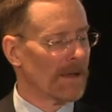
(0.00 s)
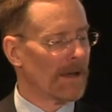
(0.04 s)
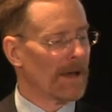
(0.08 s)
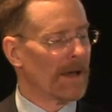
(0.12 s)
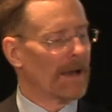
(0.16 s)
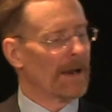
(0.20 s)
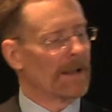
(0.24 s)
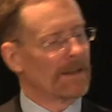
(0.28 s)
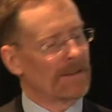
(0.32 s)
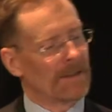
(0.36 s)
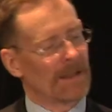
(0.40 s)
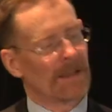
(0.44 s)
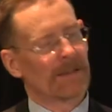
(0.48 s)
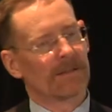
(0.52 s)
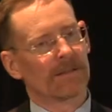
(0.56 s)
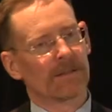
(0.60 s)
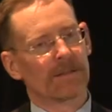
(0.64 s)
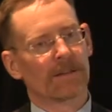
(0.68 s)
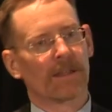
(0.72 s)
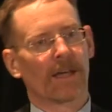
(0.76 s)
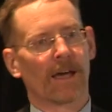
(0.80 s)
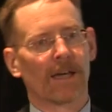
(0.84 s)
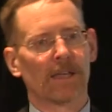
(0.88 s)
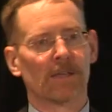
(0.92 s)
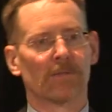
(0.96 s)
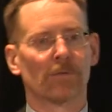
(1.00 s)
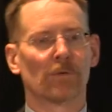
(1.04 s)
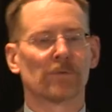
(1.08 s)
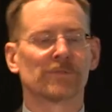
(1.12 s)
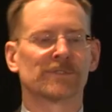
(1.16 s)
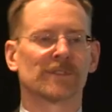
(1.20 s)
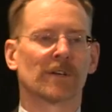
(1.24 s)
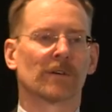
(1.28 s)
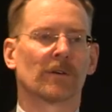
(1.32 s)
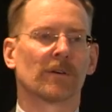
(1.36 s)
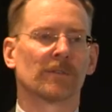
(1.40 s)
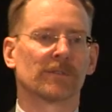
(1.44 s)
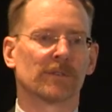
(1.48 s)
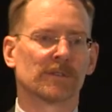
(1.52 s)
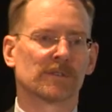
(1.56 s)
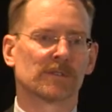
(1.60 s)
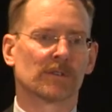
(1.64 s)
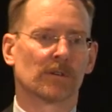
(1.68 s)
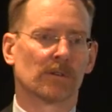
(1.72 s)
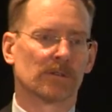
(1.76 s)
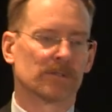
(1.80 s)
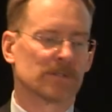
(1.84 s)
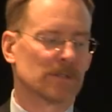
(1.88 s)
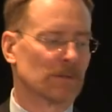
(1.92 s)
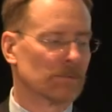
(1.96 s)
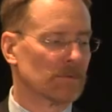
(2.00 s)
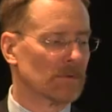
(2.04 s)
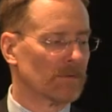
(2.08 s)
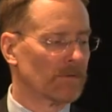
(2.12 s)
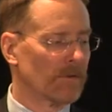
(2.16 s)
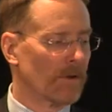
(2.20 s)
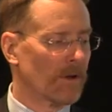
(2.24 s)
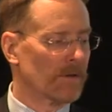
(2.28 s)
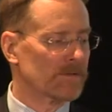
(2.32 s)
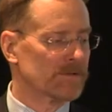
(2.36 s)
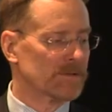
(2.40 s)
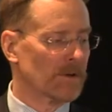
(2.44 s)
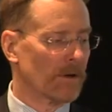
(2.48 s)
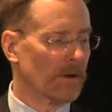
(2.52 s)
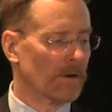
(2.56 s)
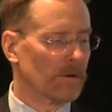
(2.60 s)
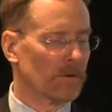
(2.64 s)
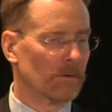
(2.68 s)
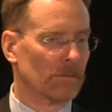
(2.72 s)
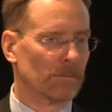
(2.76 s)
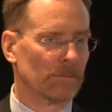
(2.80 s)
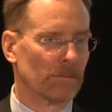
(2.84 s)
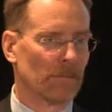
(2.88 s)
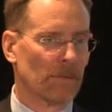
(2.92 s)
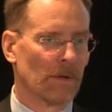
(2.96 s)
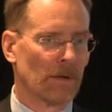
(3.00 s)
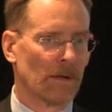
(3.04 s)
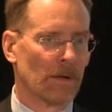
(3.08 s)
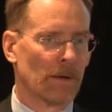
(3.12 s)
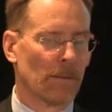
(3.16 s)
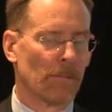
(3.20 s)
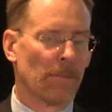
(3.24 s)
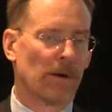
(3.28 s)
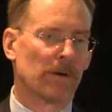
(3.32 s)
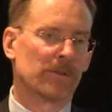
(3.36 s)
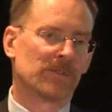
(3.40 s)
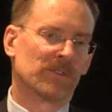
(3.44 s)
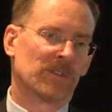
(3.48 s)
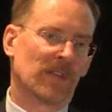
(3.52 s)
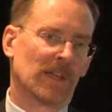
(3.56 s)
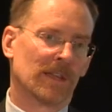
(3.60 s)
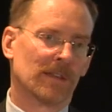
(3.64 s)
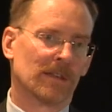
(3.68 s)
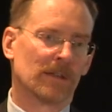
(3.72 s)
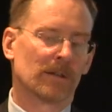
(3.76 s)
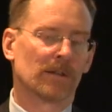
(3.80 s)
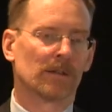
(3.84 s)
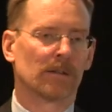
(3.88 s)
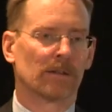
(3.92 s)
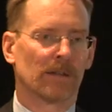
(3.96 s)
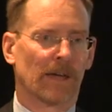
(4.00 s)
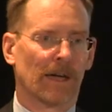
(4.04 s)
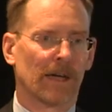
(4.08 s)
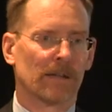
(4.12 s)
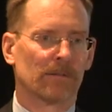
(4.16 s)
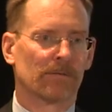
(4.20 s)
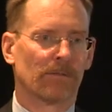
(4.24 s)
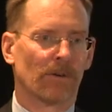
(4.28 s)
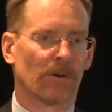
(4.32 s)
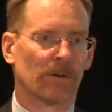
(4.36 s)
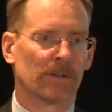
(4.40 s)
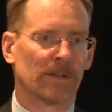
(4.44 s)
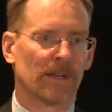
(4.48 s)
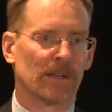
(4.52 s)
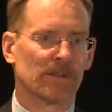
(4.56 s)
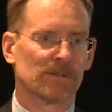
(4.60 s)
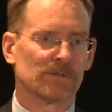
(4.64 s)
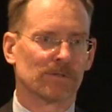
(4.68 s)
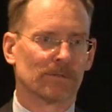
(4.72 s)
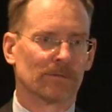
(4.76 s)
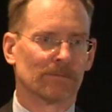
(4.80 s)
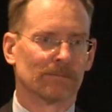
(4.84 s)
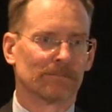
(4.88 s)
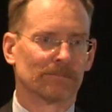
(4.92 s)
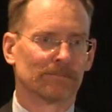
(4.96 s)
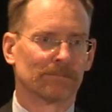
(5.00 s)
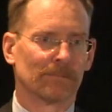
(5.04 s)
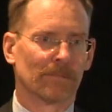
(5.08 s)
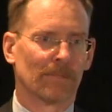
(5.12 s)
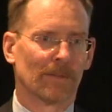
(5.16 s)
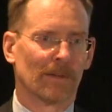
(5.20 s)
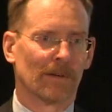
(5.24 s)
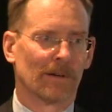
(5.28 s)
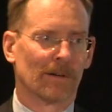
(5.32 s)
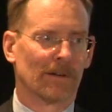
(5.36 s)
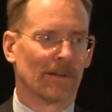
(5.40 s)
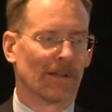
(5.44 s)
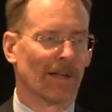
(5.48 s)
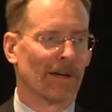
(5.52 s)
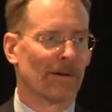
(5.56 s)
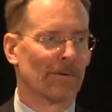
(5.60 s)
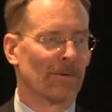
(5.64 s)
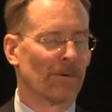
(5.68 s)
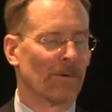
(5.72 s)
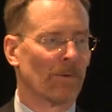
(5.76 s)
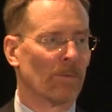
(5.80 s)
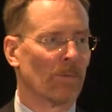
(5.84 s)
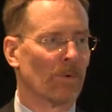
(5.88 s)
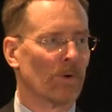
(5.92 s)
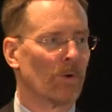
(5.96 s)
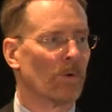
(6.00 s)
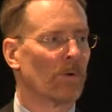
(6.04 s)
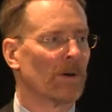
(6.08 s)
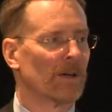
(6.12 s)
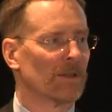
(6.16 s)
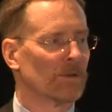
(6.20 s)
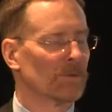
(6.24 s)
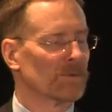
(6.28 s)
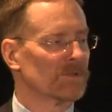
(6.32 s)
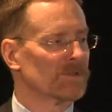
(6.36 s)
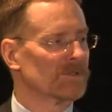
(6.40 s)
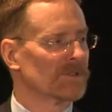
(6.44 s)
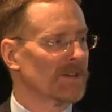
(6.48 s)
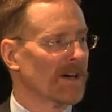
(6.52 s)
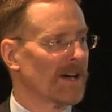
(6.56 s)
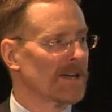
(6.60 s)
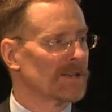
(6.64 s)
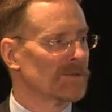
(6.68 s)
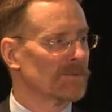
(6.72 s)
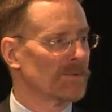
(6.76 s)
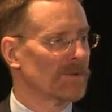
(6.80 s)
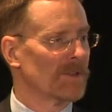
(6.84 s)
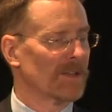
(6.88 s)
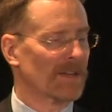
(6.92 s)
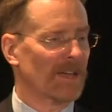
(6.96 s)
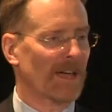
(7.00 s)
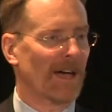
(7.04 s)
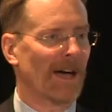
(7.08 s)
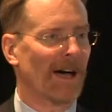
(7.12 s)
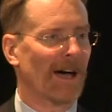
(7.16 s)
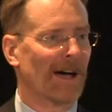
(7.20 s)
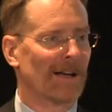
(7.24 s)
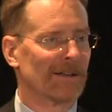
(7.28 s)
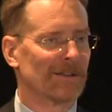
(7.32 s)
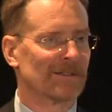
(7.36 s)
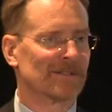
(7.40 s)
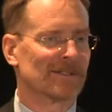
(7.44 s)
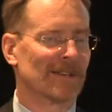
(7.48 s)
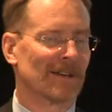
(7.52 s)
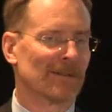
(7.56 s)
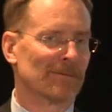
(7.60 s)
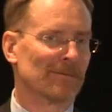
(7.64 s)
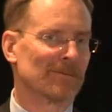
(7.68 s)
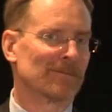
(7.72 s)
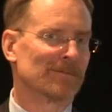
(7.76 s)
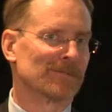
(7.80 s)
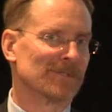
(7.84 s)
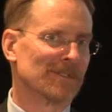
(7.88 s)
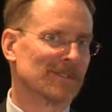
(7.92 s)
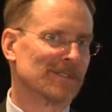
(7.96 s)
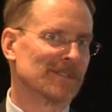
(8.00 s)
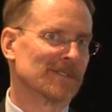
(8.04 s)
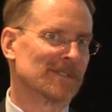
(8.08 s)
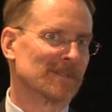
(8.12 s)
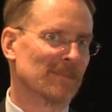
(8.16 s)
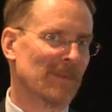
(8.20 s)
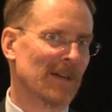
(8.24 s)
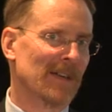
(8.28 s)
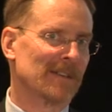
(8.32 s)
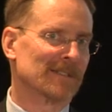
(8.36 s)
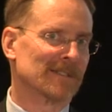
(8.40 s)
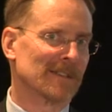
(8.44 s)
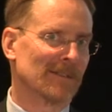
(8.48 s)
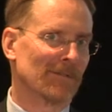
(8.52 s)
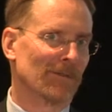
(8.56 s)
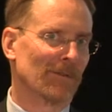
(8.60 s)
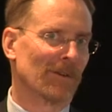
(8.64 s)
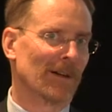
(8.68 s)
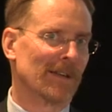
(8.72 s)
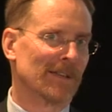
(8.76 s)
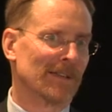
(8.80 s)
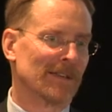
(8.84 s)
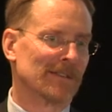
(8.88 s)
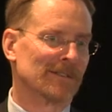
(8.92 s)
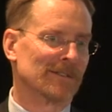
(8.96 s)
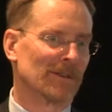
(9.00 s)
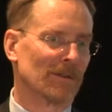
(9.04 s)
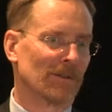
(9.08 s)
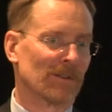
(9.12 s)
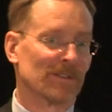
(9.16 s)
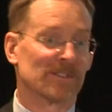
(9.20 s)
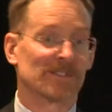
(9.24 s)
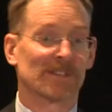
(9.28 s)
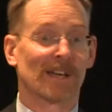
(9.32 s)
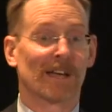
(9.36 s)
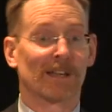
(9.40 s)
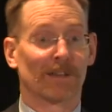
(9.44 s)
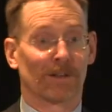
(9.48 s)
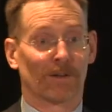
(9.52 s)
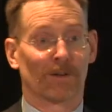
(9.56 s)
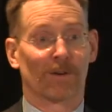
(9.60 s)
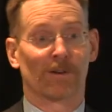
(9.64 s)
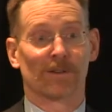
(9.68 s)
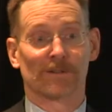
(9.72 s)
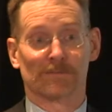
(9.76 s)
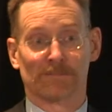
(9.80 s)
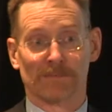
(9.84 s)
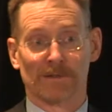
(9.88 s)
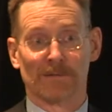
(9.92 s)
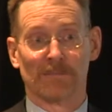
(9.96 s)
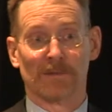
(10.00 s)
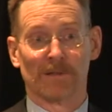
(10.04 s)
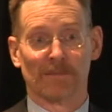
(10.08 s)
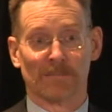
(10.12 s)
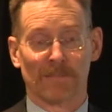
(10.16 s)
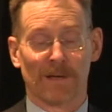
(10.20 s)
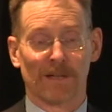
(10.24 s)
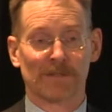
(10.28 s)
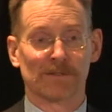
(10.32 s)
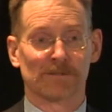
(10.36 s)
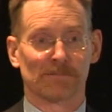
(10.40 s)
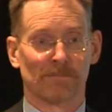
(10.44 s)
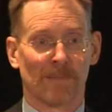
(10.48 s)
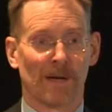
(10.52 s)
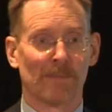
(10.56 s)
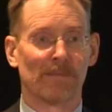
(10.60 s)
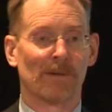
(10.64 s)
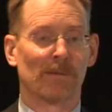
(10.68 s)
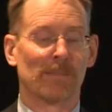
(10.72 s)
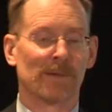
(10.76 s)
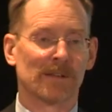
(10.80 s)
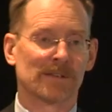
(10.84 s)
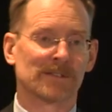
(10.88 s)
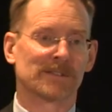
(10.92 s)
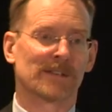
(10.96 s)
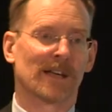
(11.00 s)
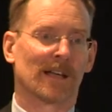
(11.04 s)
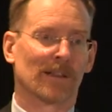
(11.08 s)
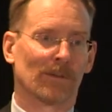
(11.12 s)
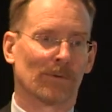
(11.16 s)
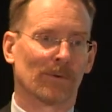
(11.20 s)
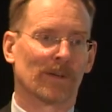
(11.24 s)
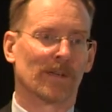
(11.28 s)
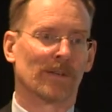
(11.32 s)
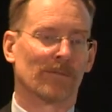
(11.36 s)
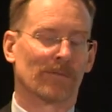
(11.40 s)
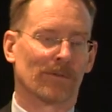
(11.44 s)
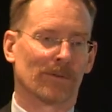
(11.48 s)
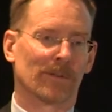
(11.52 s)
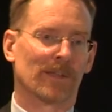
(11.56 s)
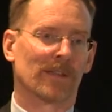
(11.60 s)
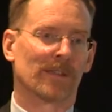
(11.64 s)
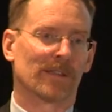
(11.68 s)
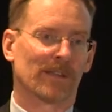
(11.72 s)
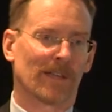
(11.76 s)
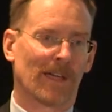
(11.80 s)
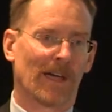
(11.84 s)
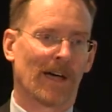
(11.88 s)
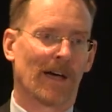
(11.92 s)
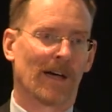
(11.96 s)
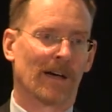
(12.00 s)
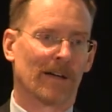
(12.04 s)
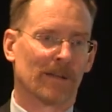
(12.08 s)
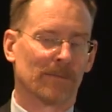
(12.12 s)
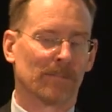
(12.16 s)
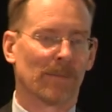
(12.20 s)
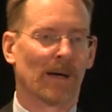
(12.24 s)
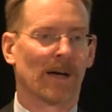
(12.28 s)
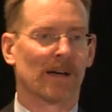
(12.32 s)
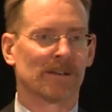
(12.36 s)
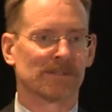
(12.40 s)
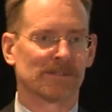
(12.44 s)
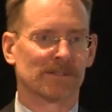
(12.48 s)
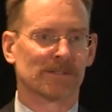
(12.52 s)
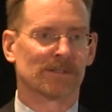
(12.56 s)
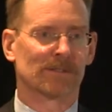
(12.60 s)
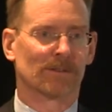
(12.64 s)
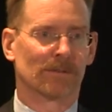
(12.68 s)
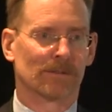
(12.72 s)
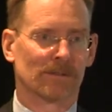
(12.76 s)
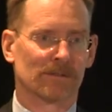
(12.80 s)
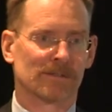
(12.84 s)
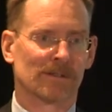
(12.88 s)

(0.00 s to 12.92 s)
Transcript: And at the end of the day, you've also got this concept of life cycle, both technical and financial. We all get to a stage with a car and you say, well, geez, it's about 7 or 8 years old. It's starting to cost me a bit much. Maybe I better start looking for another car and pass this on to